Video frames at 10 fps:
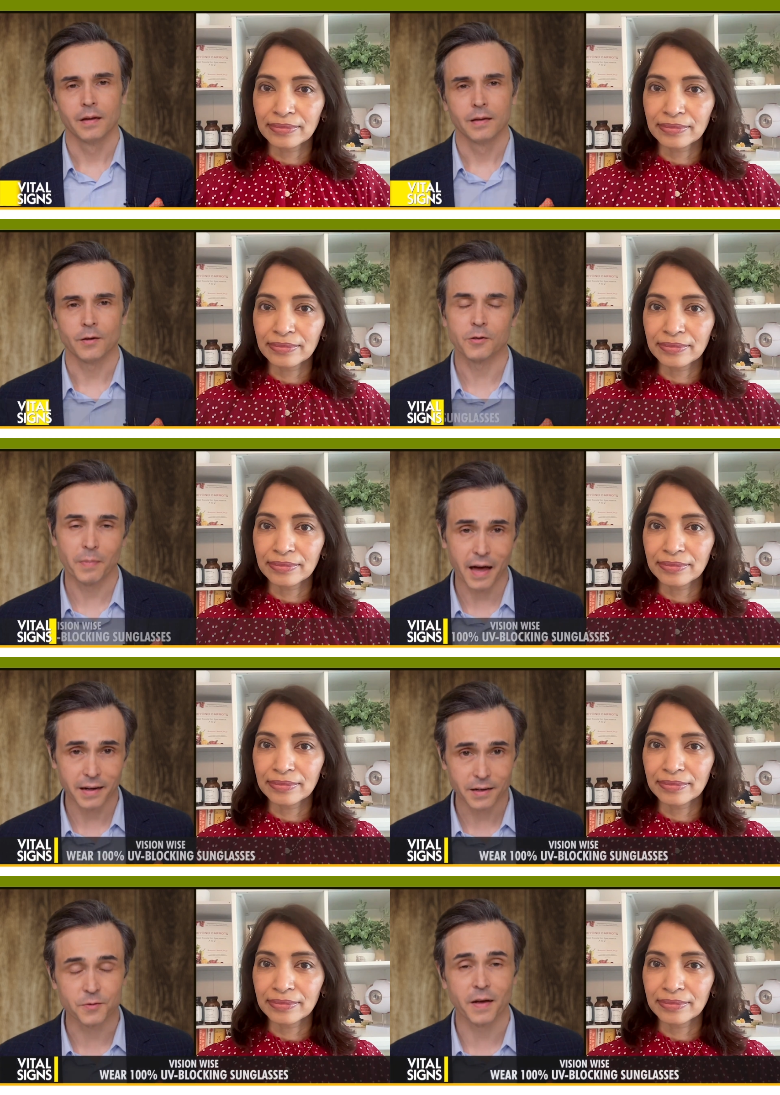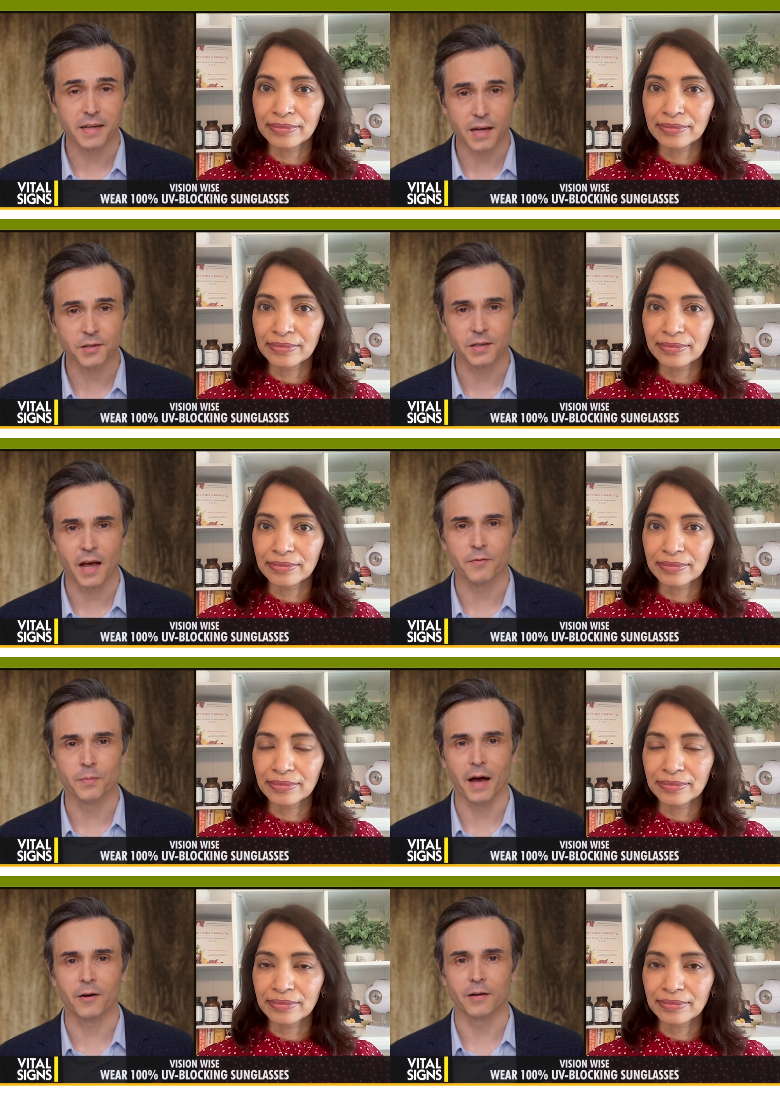Speaker 1: Dr. Banik, it's fantastic to have you
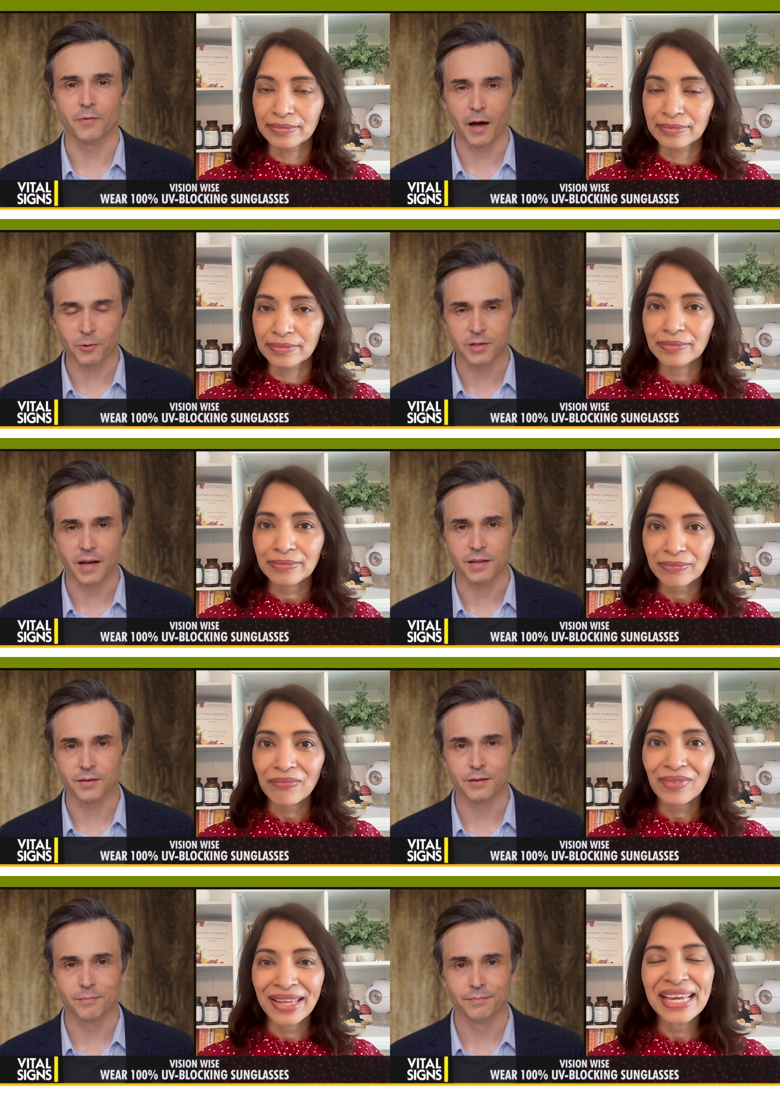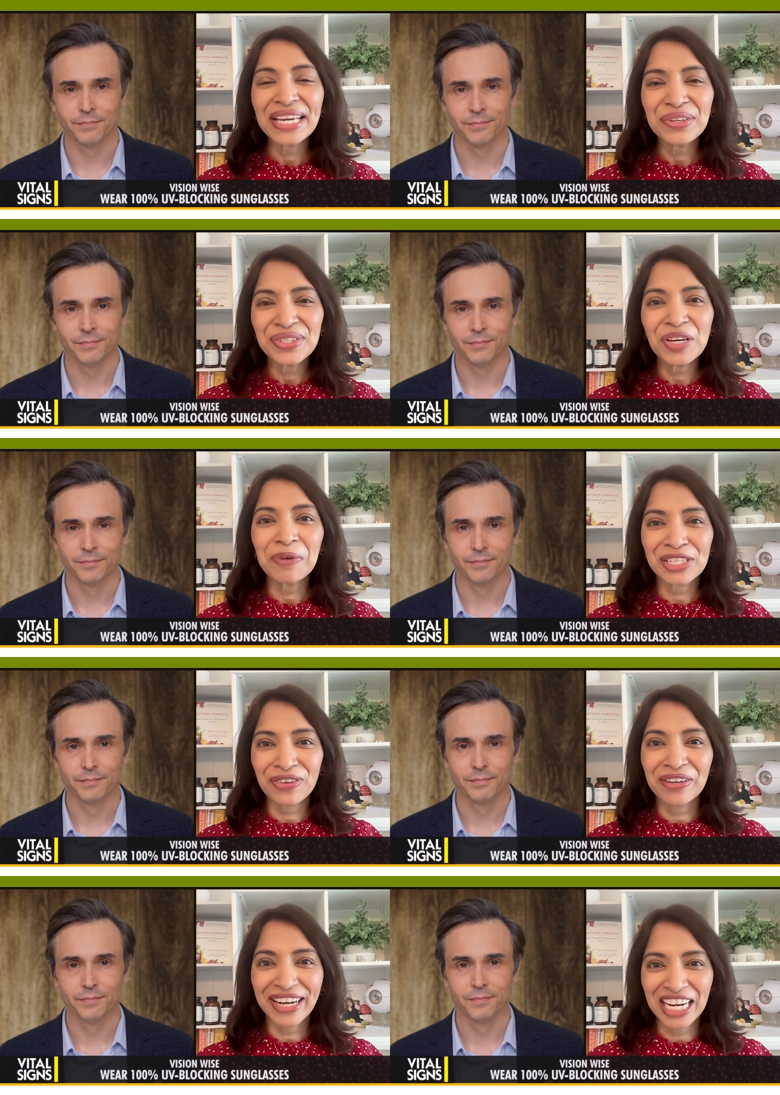back on Vital Signs.
Speaker 2: Thank you so much
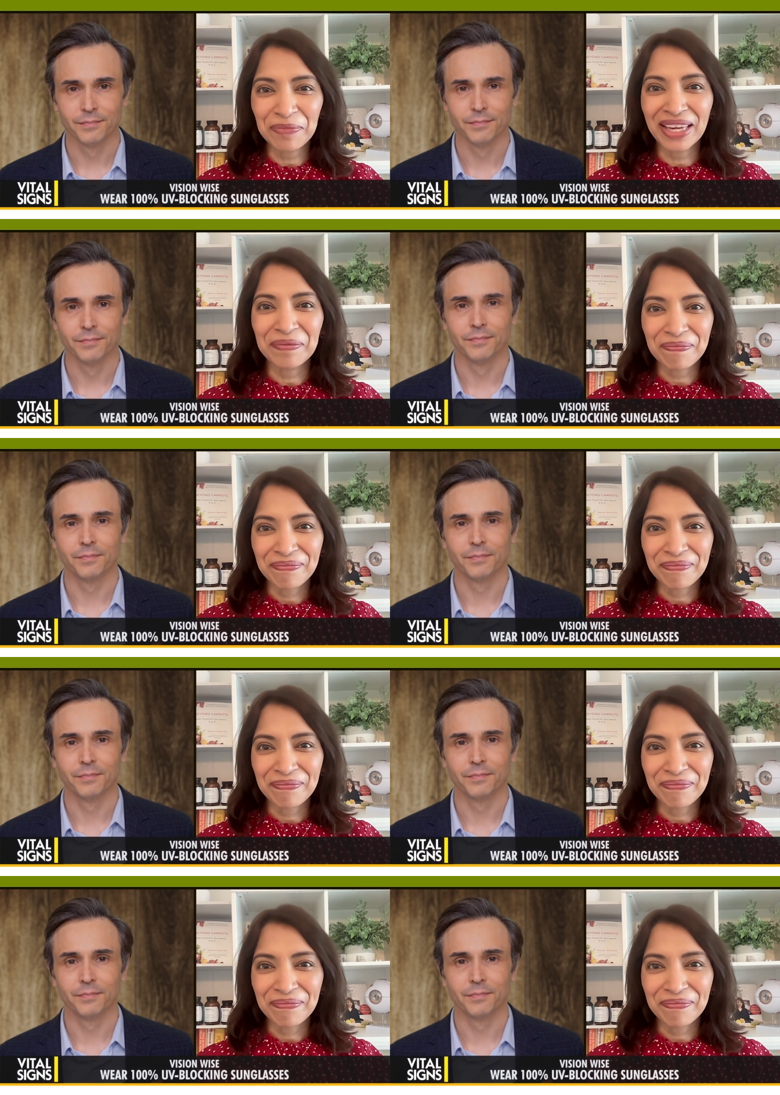for inviting me.